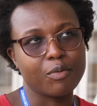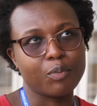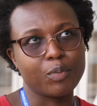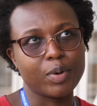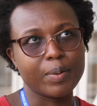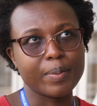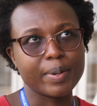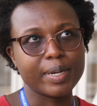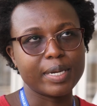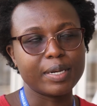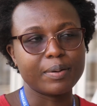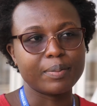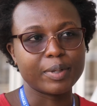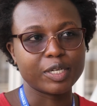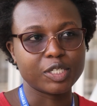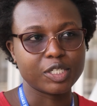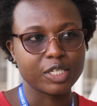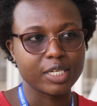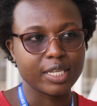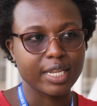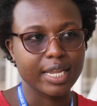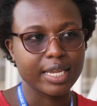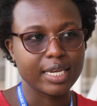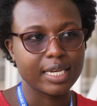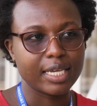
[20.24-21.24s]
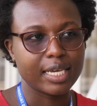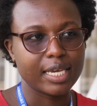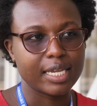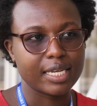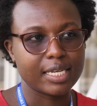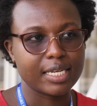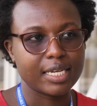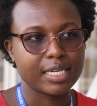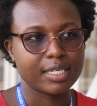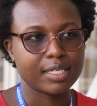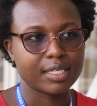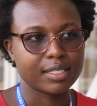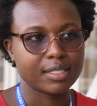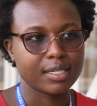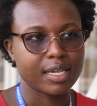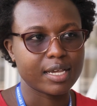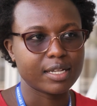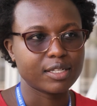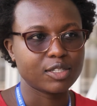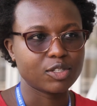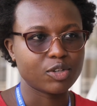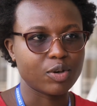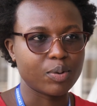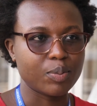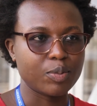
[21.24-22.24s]
Women in Machine Learning and Data
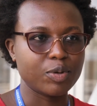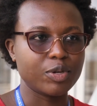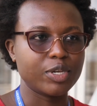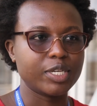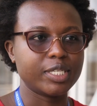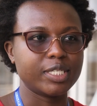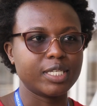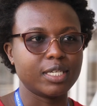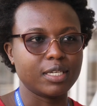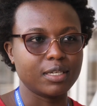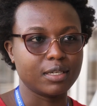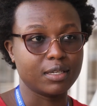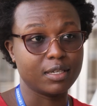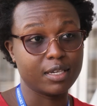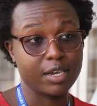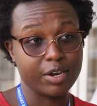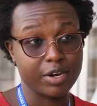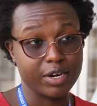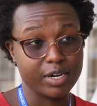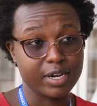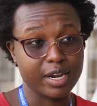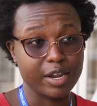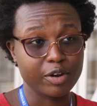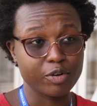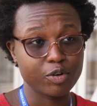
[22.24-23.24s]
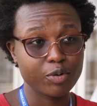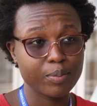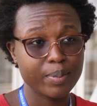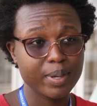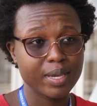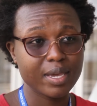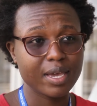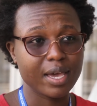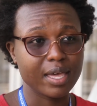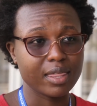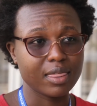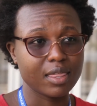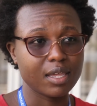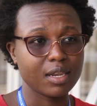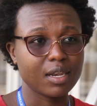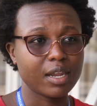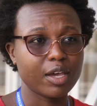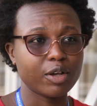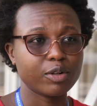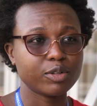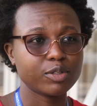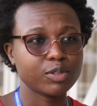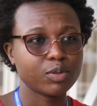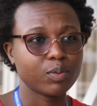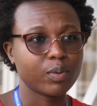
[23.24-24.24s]
Science community here in Nairobi, and then
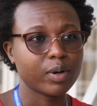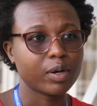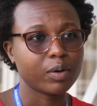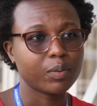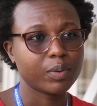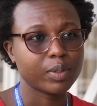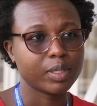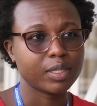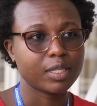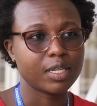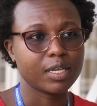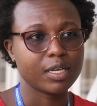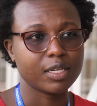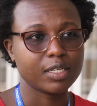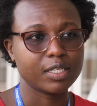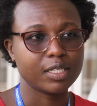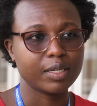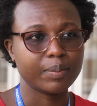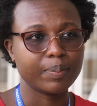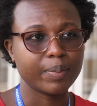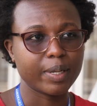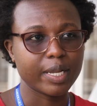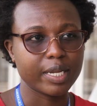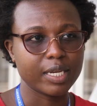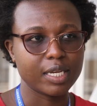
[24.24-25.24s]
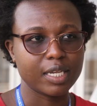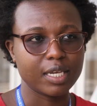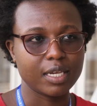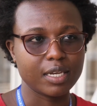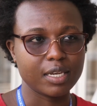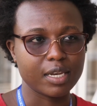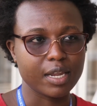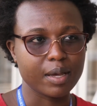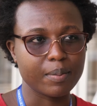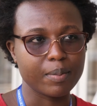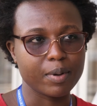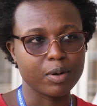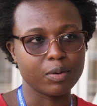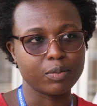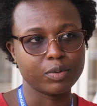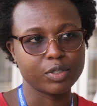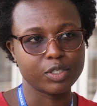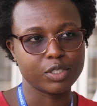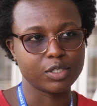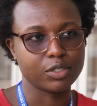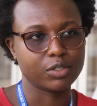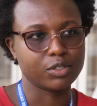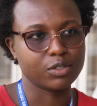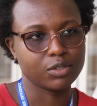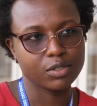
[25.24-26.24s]
I also work with the Deep Learning in Durban,
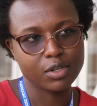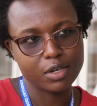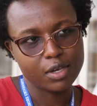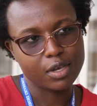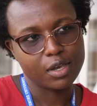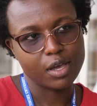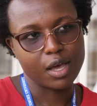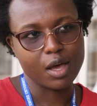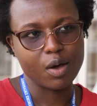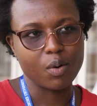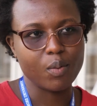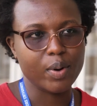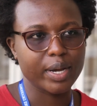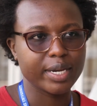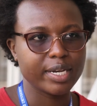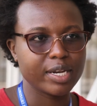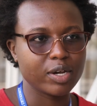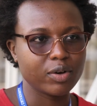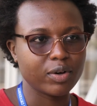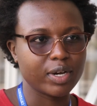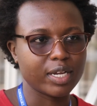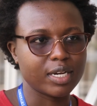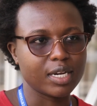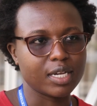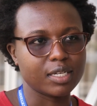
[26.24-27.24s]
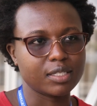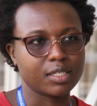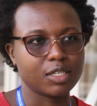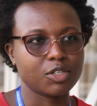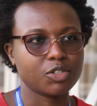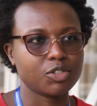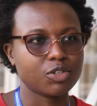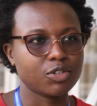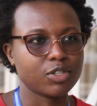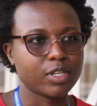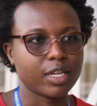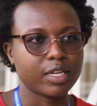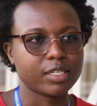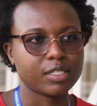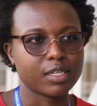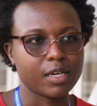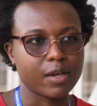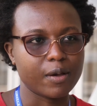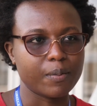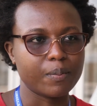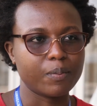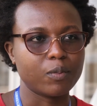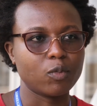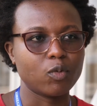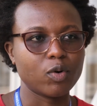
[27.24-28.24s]
which is a wider organization that
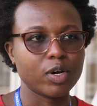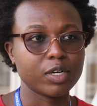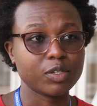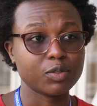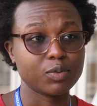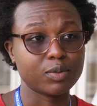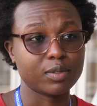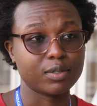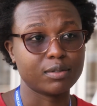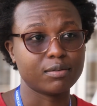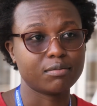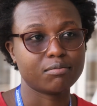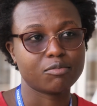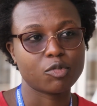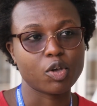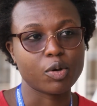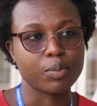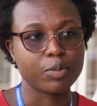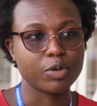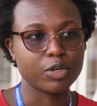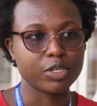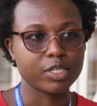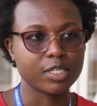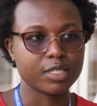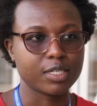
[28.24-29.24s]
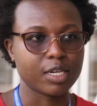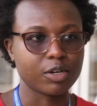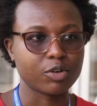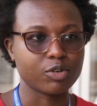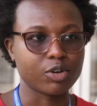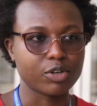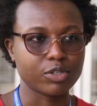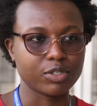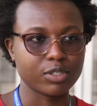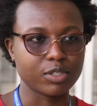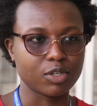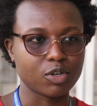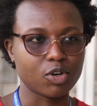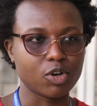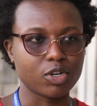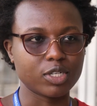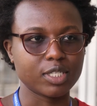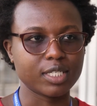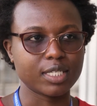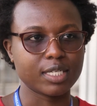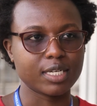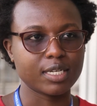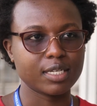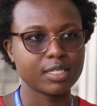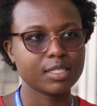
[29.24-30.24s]
works with communities across the
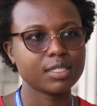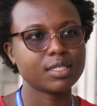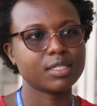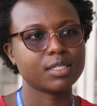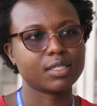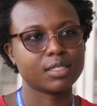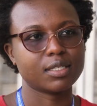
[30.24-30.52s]
continent.